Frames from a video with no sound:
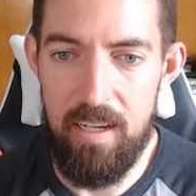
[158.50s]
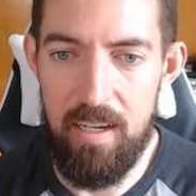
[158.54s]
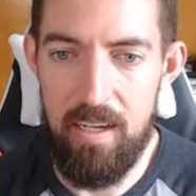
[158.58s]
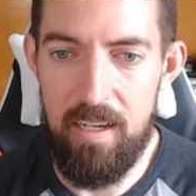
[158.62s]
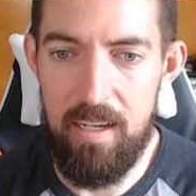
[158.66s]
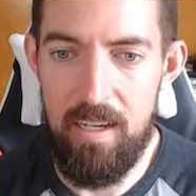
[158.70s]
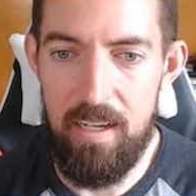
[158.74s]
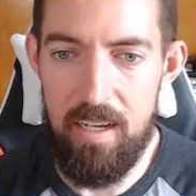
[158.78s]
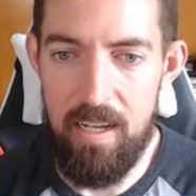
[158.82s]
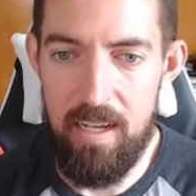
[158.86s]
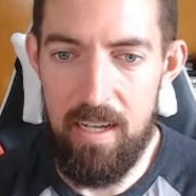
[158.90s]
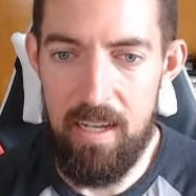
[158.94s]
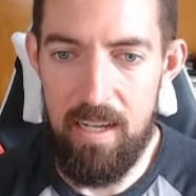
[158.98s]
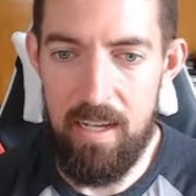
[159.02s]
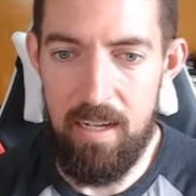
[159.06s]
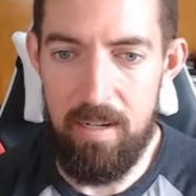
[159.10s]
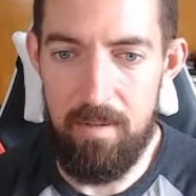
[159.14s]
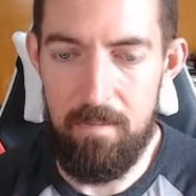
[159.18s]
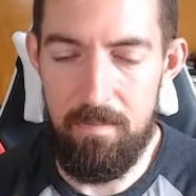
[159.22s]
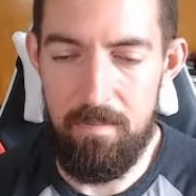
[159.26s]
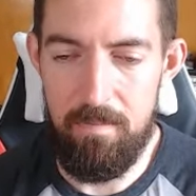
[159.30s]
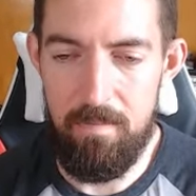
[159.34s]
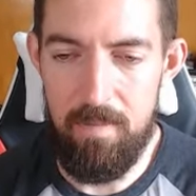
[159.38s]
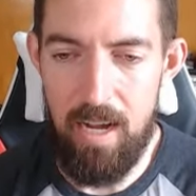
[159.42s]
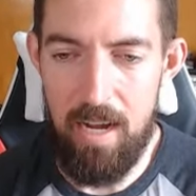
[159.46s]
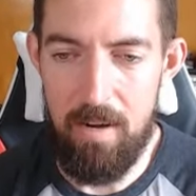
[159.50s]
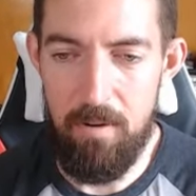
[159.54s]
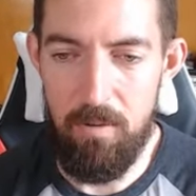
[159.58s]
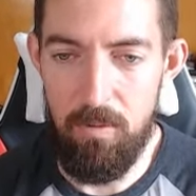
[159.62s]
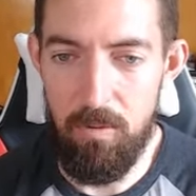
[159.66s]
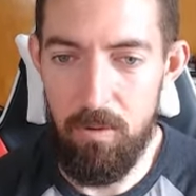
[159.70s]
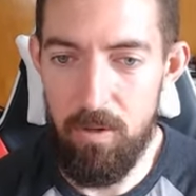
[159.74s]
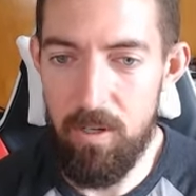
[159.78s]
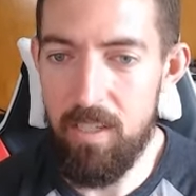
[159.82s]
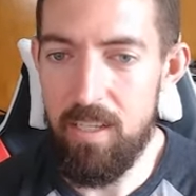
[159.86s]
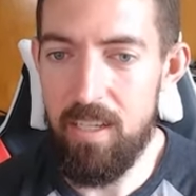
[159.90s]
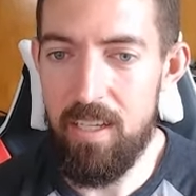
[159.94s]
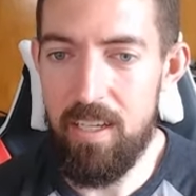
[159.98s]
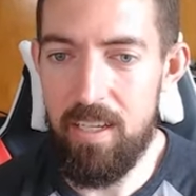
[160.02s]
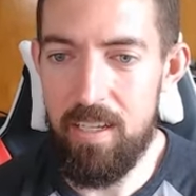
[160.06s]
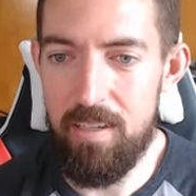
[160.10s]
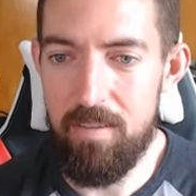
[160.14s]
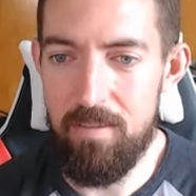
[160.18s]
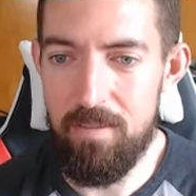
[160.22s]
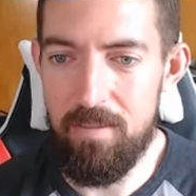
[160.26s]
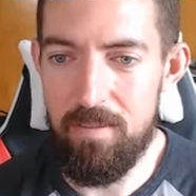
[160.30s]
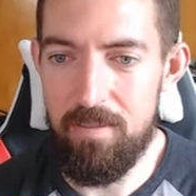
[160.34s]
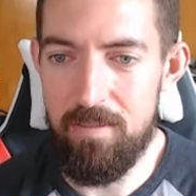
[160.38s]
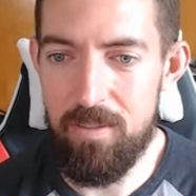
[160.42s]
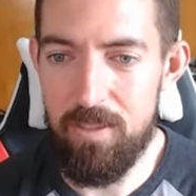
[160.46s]
I really
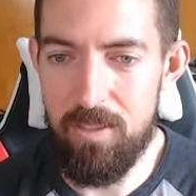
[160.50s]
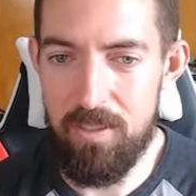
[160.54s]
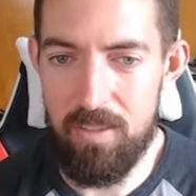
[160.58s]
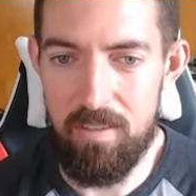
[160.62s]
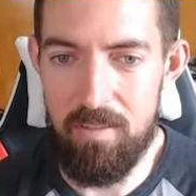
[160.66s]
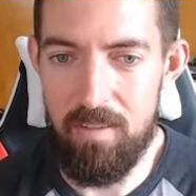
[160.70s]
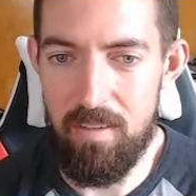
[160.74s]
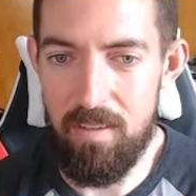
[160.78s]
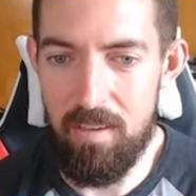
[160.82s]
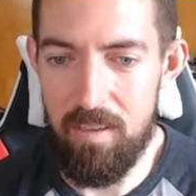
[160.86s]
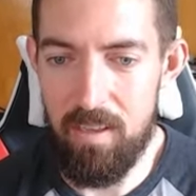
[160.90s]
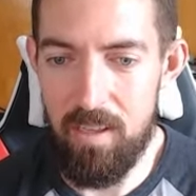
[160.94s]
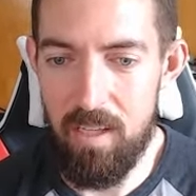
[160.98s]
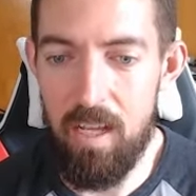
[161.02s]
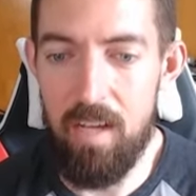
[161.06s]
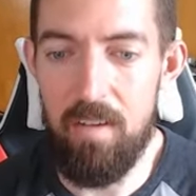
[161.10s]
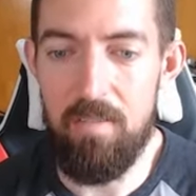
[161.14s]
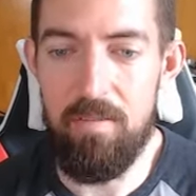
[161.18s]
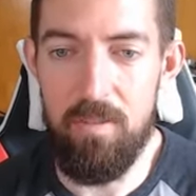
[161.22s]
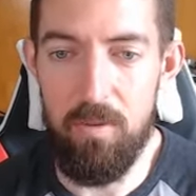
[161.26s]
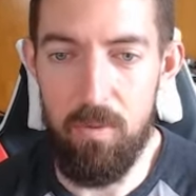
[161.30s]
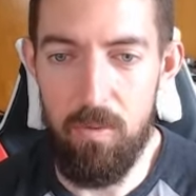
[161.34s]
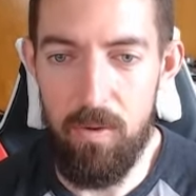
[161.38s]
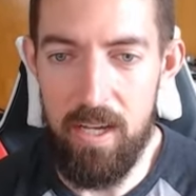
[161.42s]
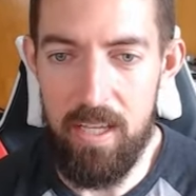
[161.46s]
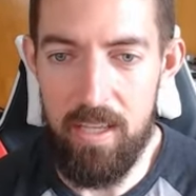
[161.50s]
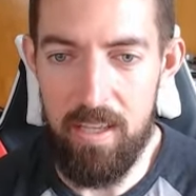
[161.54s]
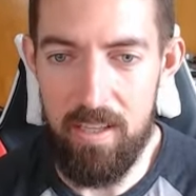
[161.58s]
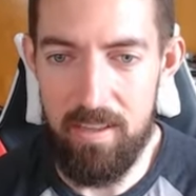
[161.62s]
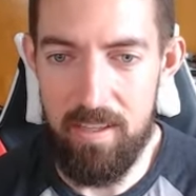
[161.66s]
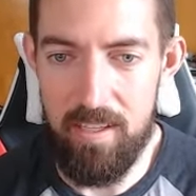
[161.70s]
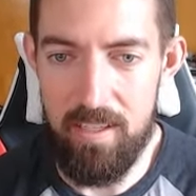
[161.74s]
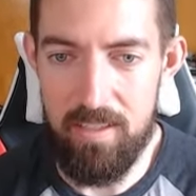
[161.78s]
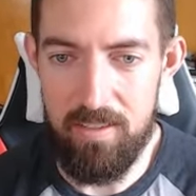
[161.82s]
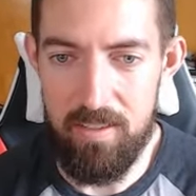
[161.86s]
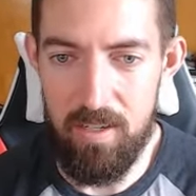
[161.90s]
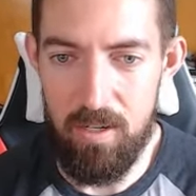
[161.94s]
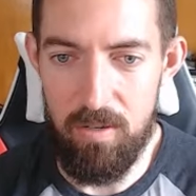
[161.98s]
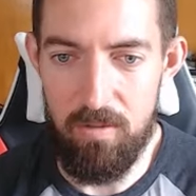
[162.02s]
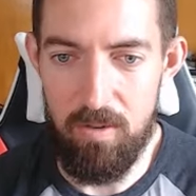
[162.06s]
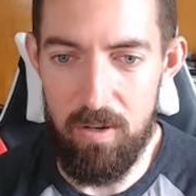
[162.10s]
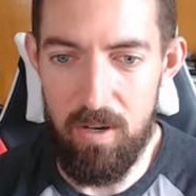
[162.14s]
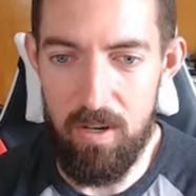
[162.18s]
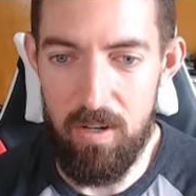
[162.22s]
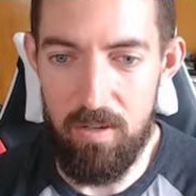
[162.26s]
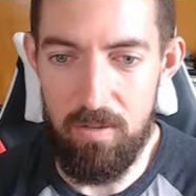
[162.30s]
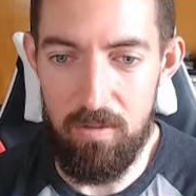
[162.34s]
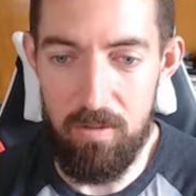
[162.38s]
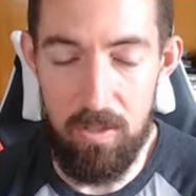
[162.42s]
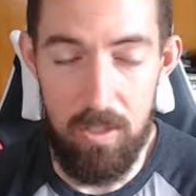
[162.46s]
just love the way that this
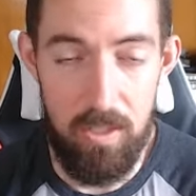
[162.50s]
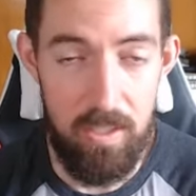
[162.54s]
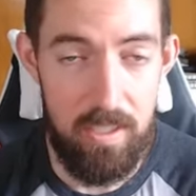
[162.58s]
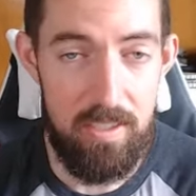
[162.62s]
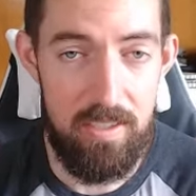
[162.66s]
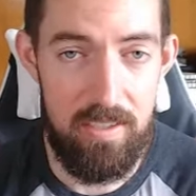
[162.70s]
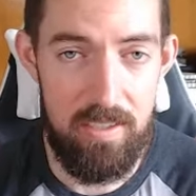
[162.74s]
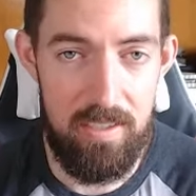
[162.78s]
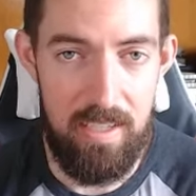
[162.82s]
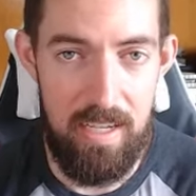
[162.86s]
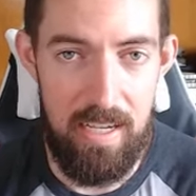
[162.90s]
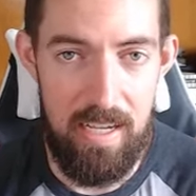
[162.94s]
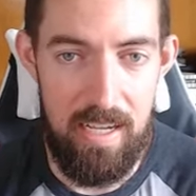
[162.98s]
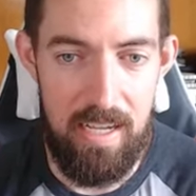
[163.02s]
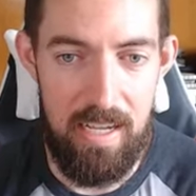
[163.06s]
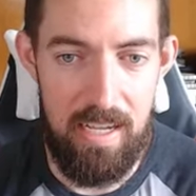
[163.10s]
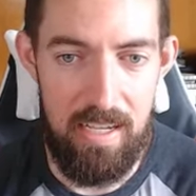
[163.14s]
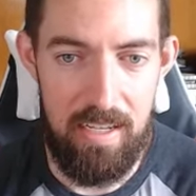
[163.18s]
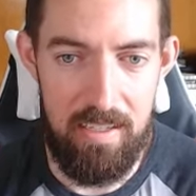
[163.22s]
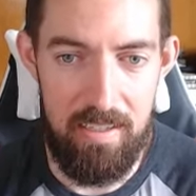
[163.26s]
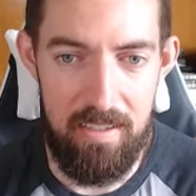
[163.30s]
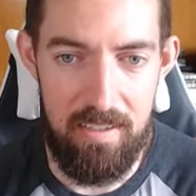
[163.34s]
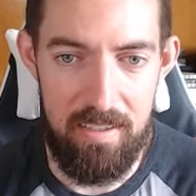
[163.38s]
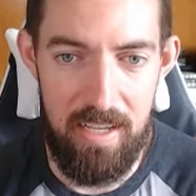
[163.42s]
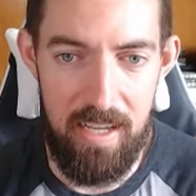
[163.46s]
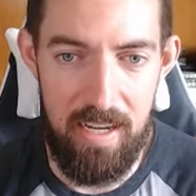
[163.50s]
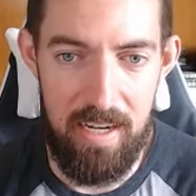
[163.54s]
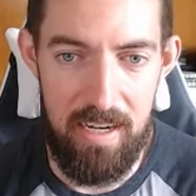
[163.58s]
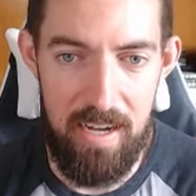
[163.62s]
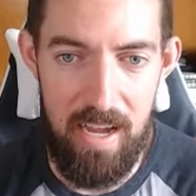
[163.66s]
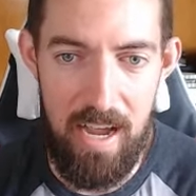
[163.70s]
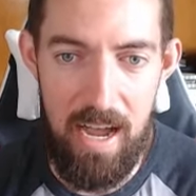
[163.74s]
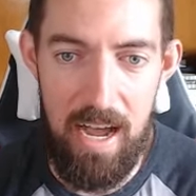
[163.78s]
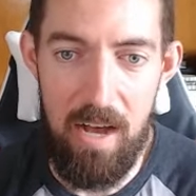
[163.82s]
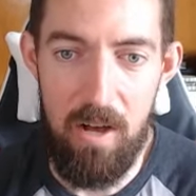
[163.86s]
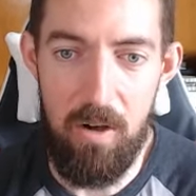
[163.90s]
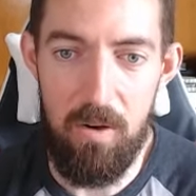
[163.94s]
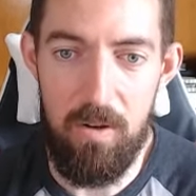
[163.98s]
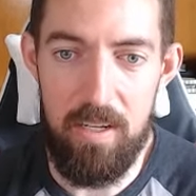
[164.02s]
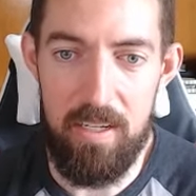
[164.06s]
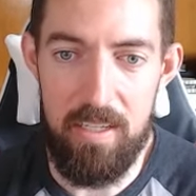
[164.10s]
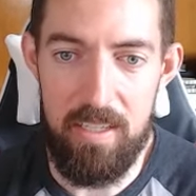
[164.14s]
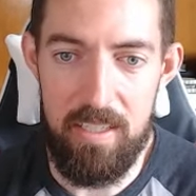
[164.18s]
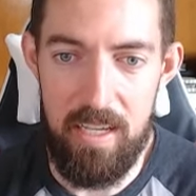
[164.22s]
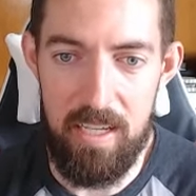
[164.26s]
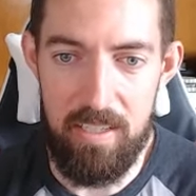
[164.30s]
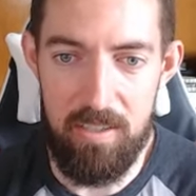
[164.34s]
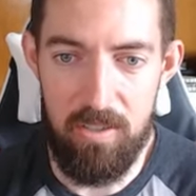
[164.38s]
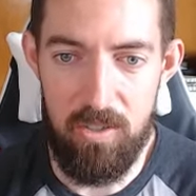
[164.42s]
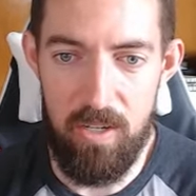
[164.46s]
overall looks and kind of how it
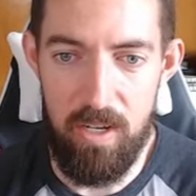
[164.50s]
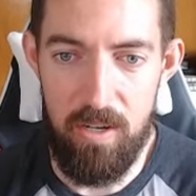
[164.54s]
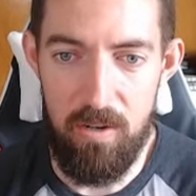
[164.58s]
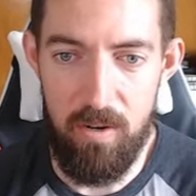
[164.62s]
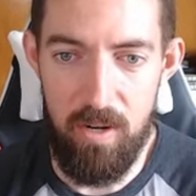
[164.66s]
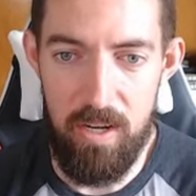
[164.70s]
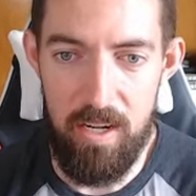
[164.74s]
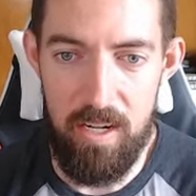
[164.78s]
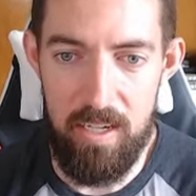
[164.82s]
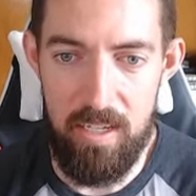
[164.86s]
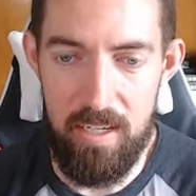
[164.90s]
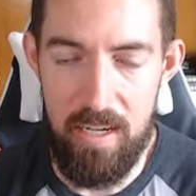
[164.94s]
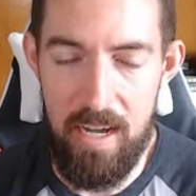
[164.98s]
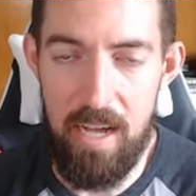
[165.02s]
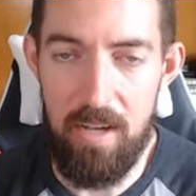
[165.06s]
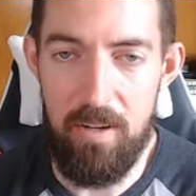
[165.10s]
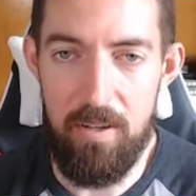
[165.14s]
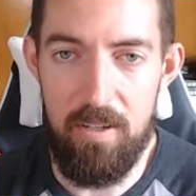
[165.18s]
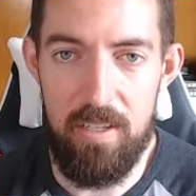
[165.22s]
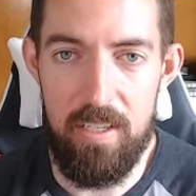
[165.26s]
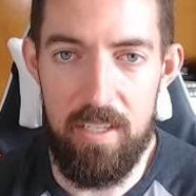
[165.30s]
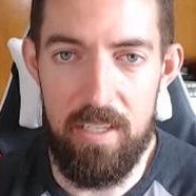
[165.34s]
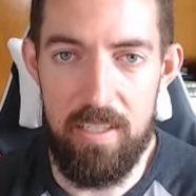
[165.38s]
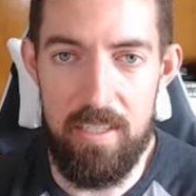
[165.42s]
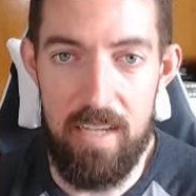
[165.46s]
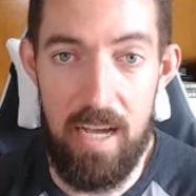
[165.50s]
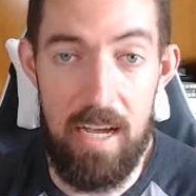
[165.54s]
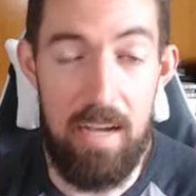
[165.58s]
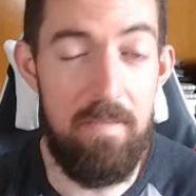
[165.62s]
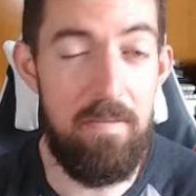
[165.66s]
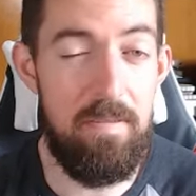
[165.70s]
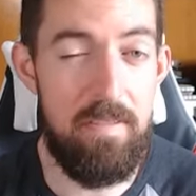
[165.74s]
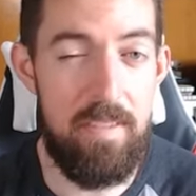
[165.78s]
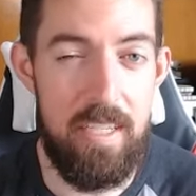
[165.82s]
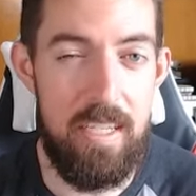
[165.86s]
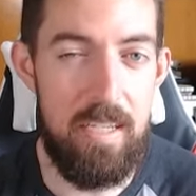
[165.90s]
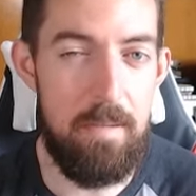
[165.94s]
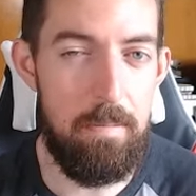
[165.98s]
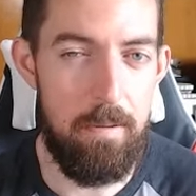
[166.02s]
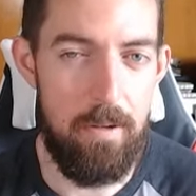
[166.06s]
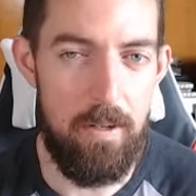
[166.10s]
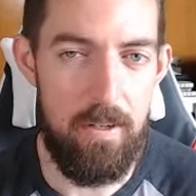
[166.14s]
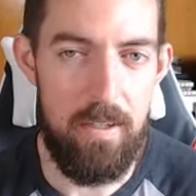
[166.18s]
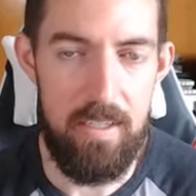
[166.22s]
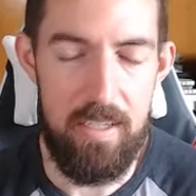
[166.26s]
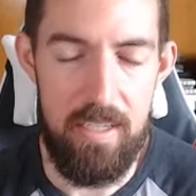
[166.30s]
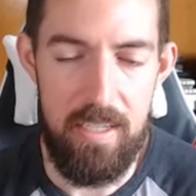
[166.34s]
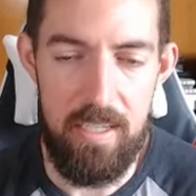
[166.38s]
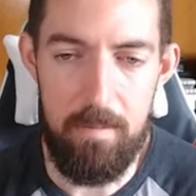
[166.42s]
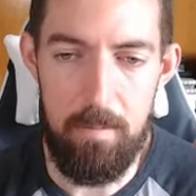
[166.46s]
gets generated and how you can dive deeper
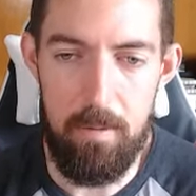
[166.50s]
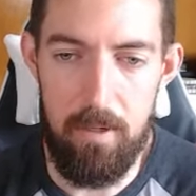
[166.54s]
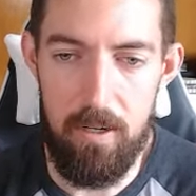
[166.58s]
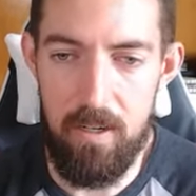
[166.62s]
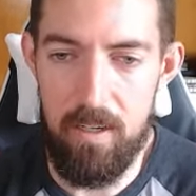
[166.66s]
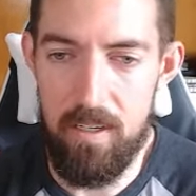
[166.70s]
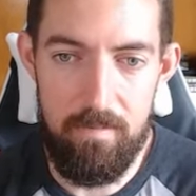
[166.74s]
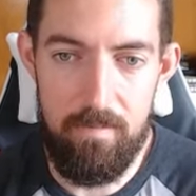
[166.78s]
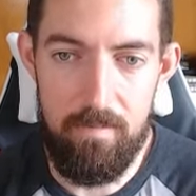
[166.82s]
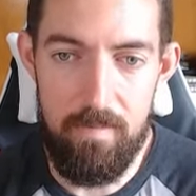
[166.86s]
and deeper,